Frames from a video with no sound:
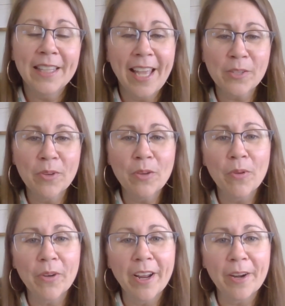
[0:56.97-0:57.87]
Last week
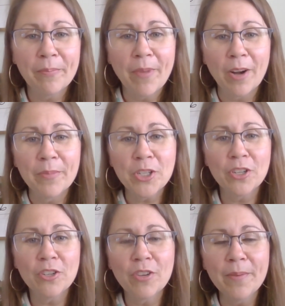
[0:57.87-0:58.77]
we were on our
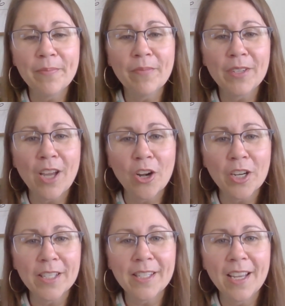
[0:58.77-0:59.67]
mission trip to
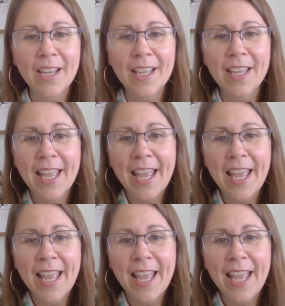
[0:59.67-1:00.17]
Arkansas,